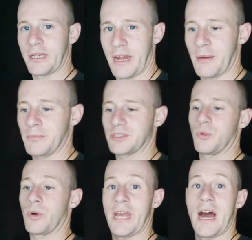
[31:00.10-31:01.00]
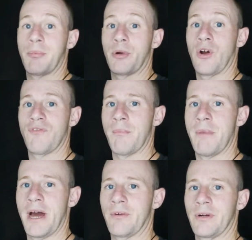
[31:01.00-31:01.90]
cameras, the way they operate off a
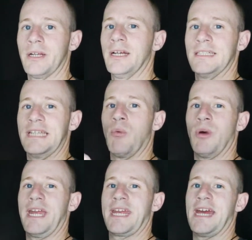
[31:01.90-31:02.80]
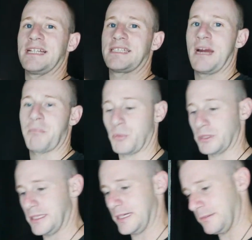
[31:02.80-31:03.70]
battery. That way they can't tamper with
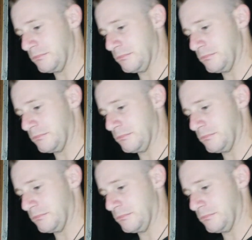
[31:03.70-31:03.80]
that.